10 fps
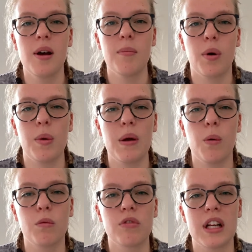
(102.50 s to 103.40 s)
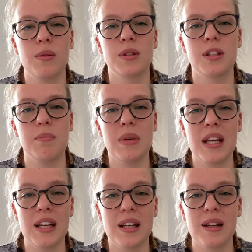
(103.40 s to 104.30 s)
But we really want to
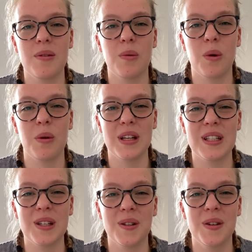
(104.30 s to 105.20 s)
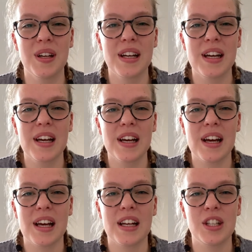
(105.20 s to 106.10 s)
mean what we do.
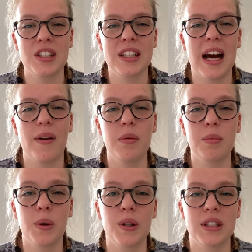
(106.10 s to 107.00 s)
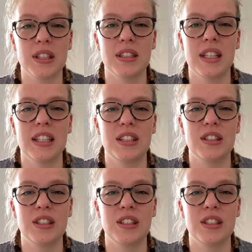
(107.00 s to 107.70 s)
And just how important it